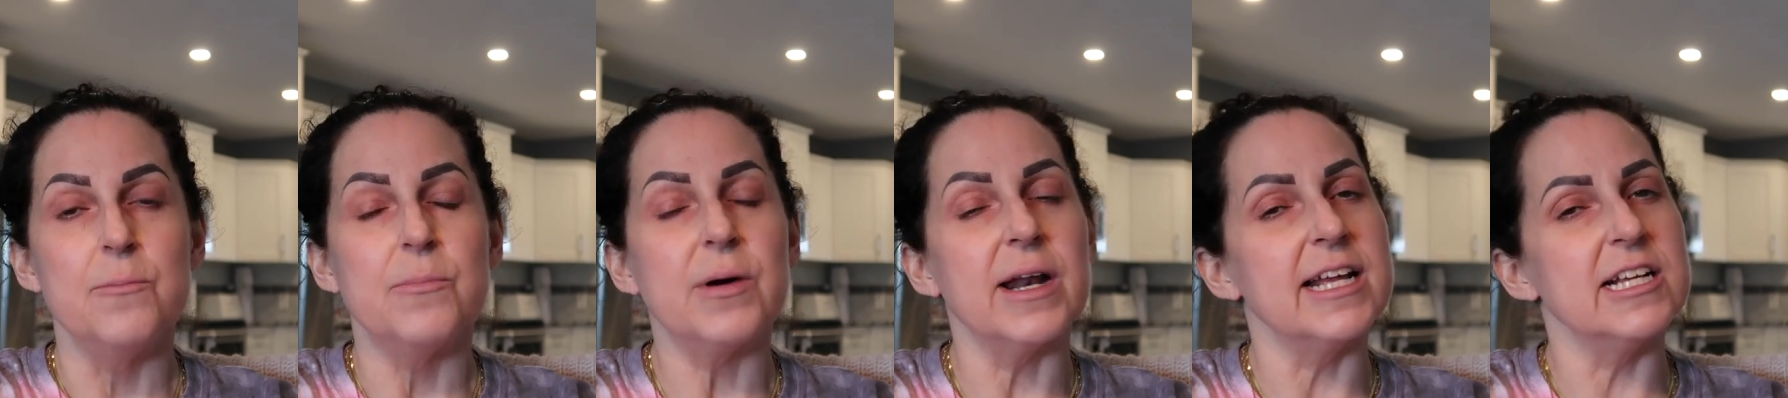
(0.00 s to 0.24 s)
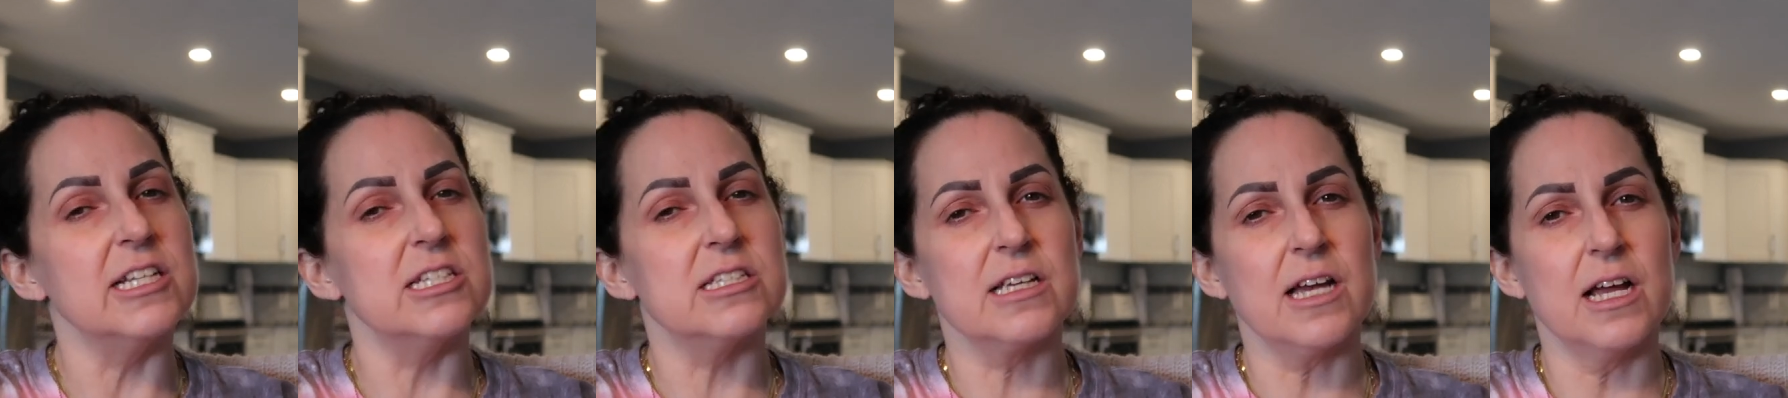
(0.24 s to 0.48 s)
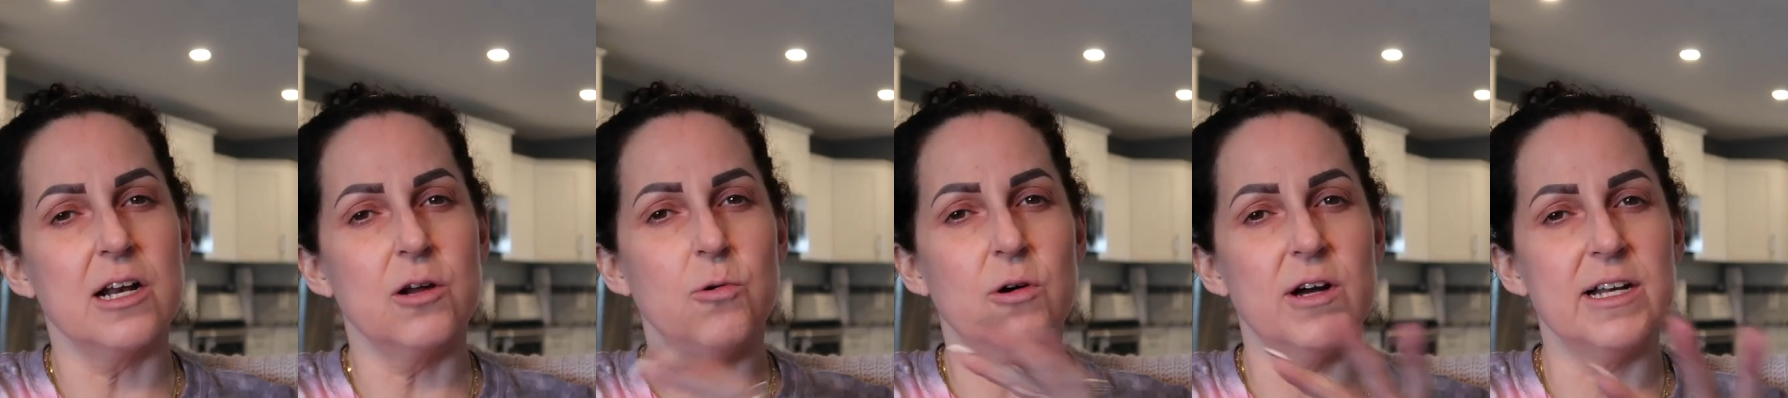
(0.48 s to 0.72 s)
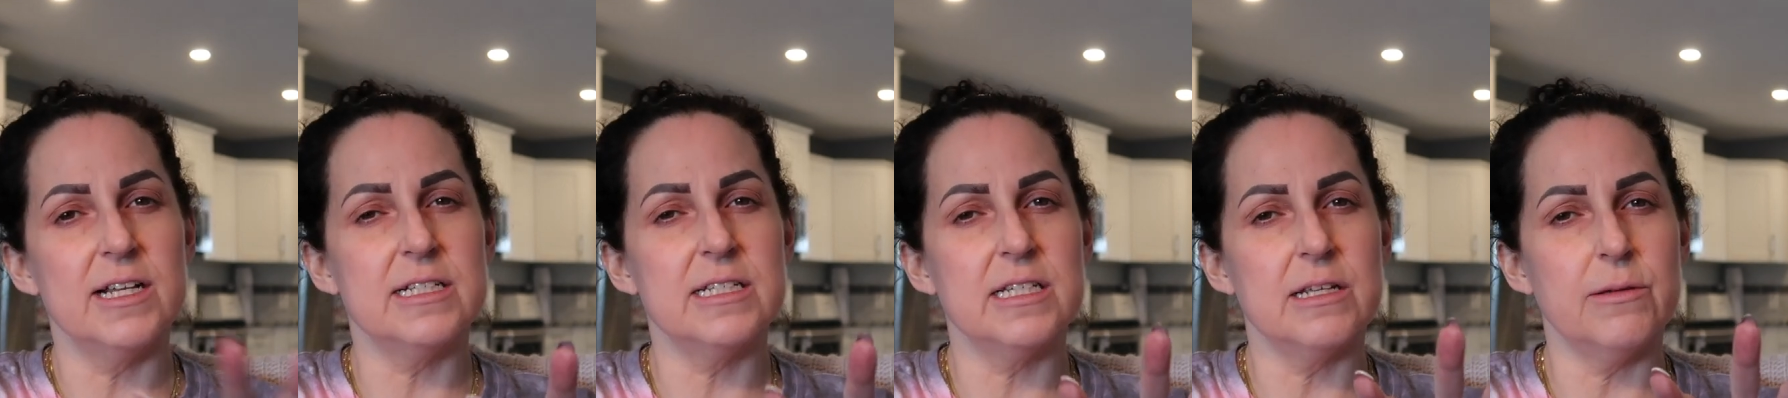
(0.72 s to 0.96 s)
but I just kind of
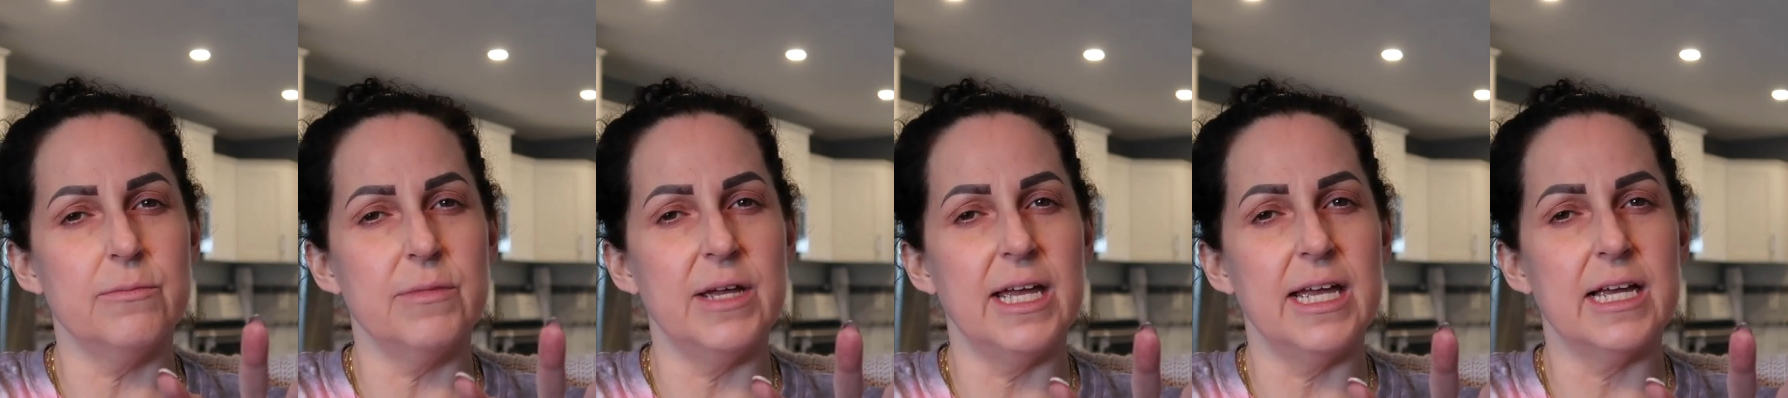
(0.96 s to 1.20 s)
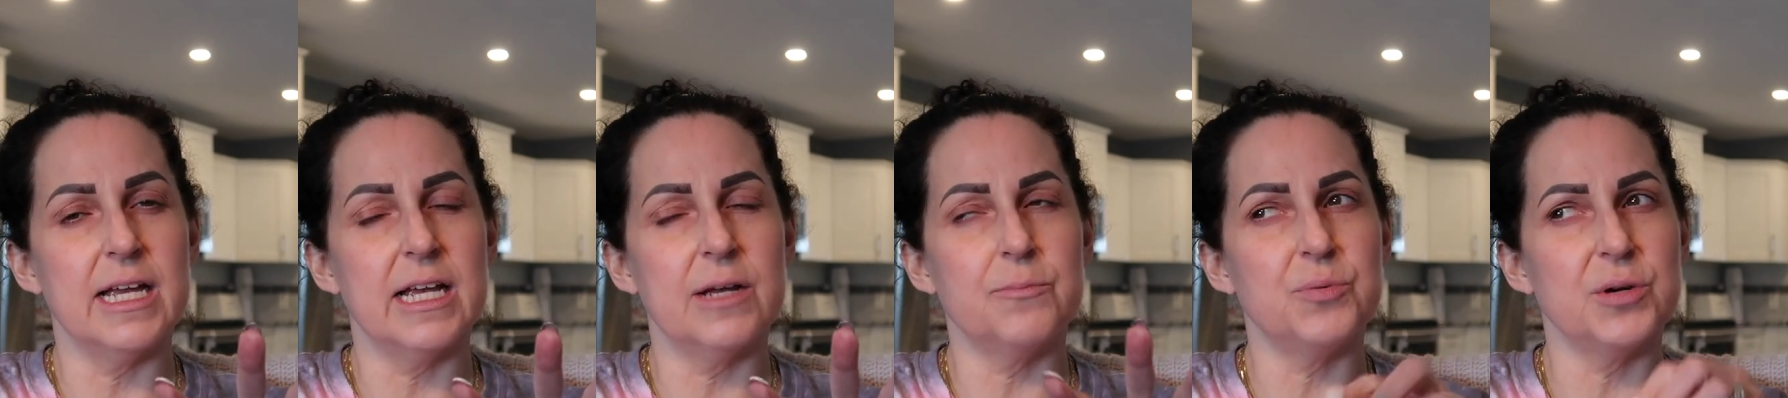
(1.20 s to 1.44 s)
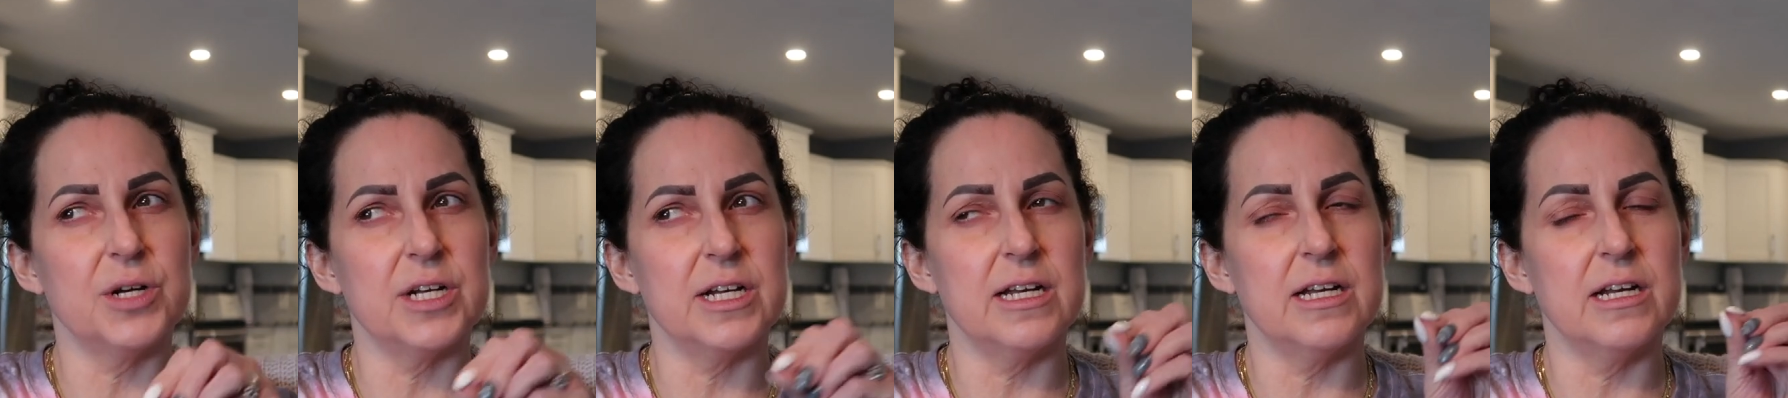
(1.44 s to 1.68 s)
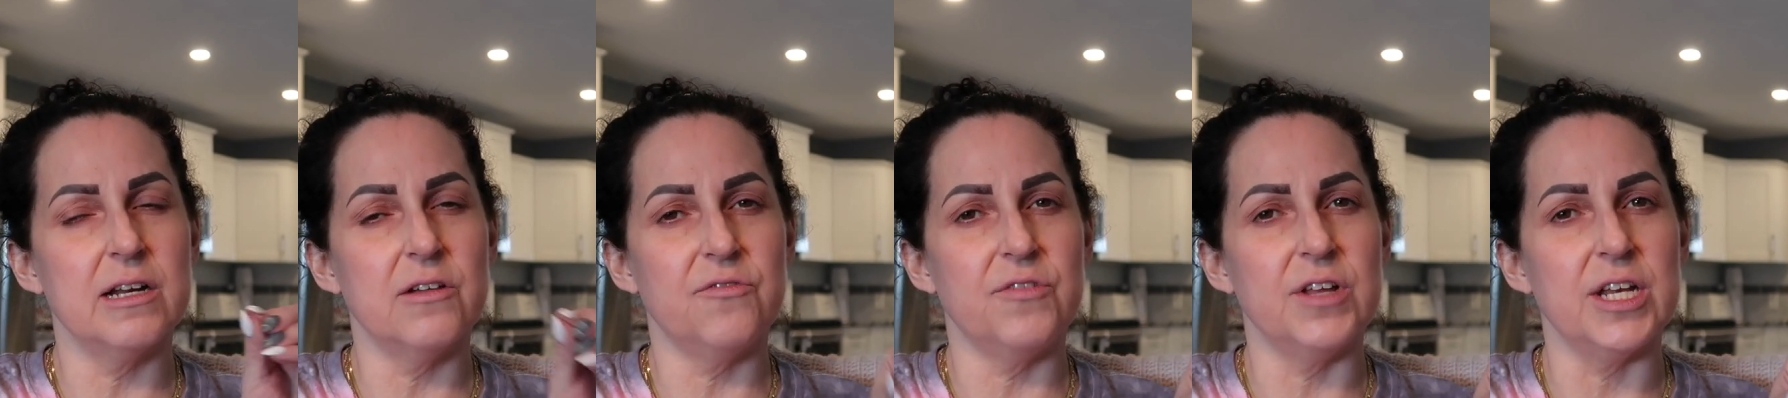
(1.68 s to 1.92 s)
wanted to put
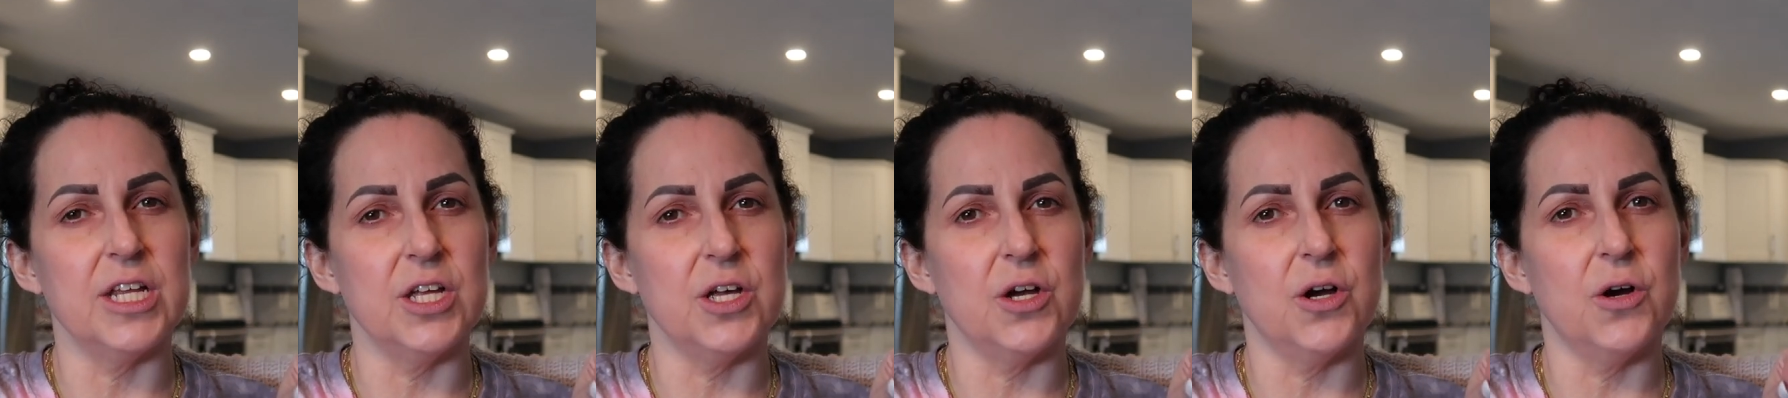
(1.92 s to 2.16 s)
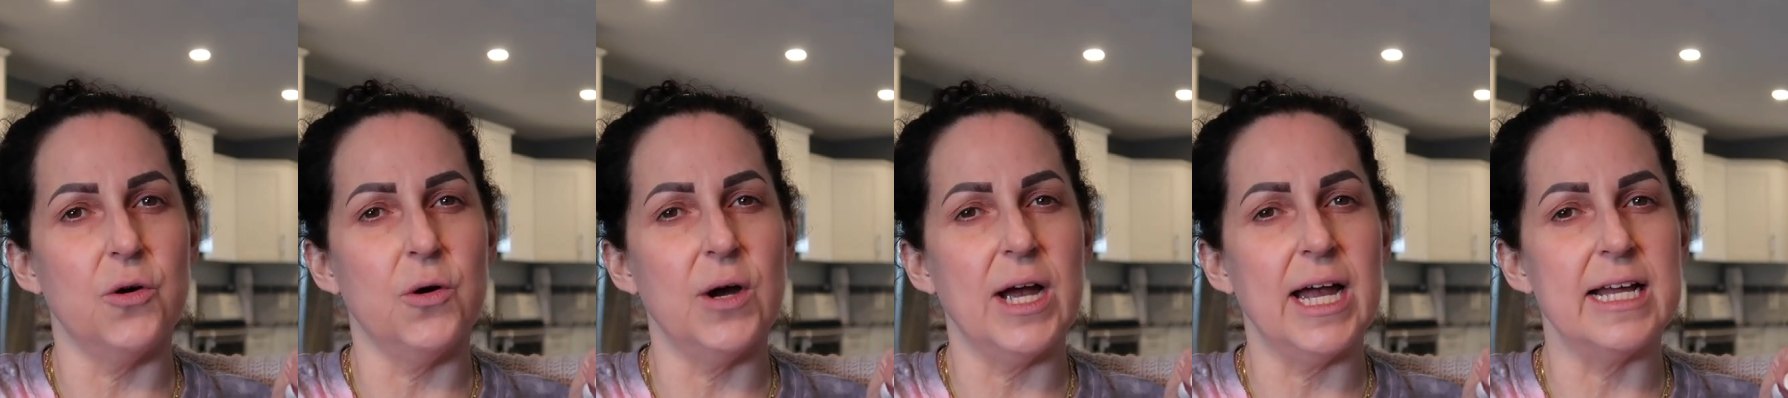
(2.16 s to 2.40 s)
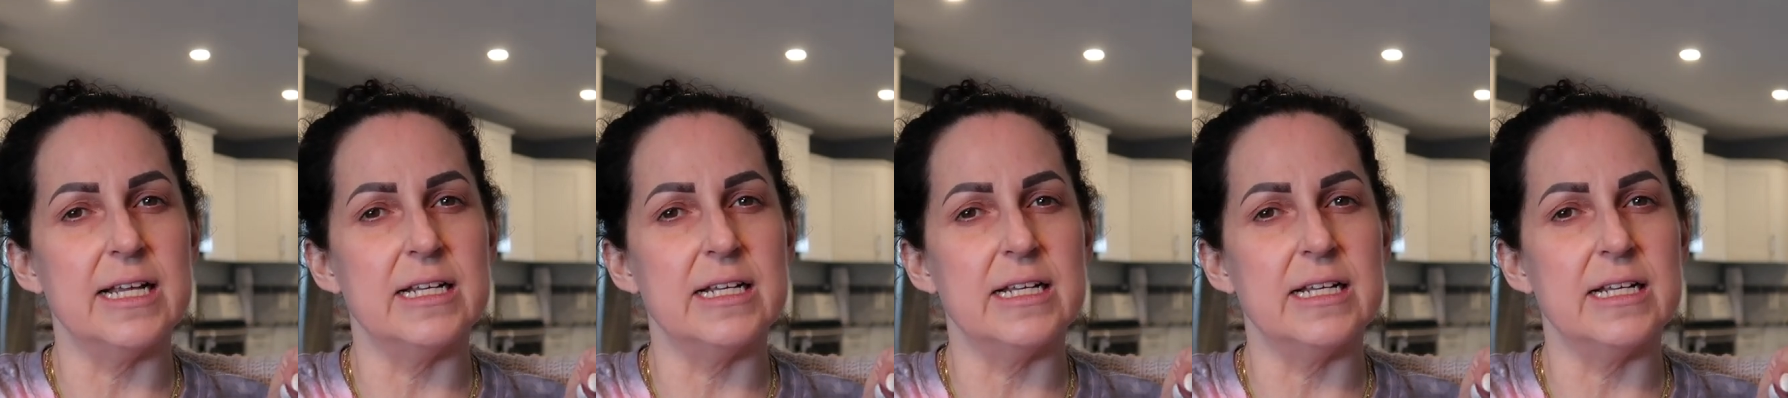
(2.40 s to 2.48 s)
it in a video